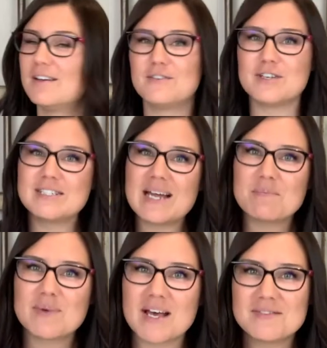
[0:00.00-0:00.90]
First
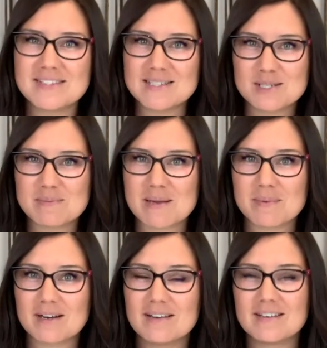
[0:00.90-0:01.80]
up, we have stencil paper.
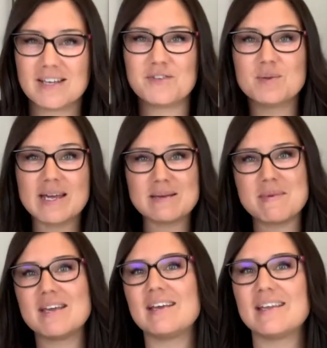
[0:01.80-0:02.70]
If you like
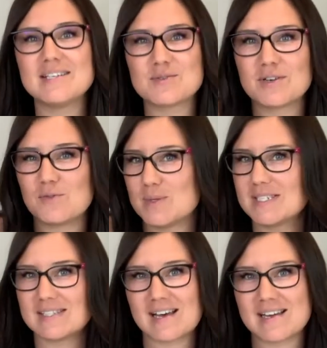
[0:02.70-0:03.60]
making any sort of wood
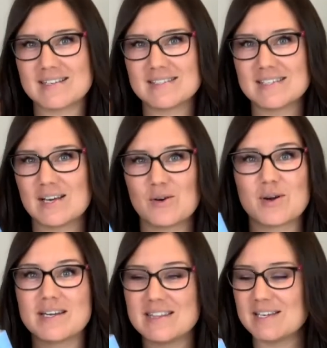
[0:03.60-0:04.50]
signs or
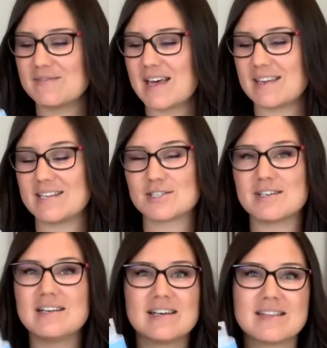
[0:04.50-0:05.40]
anything of that
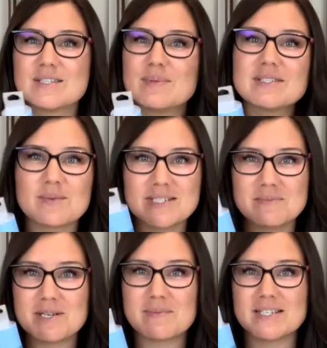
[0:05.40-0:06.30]
nature, this one's going to
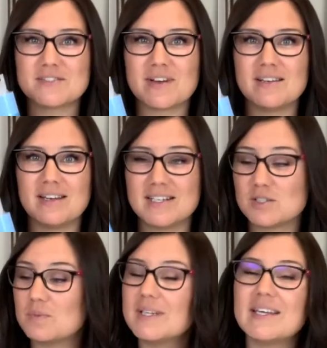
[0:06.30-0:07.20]
be your best friend, and
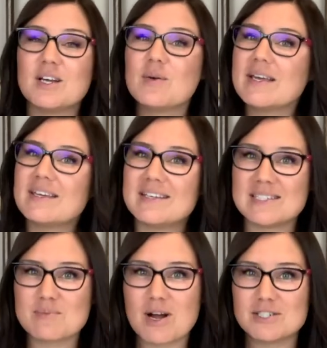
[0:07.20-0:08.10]
it's a really quick and
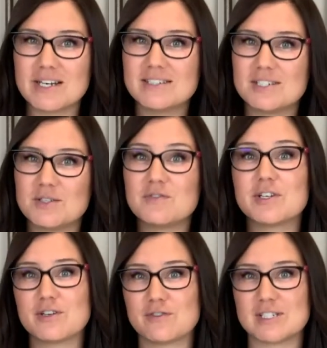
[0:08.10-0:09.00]
easy project to do for
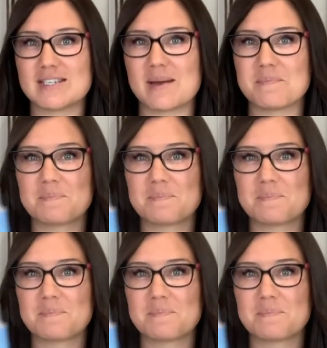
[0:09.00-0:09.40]
your first time.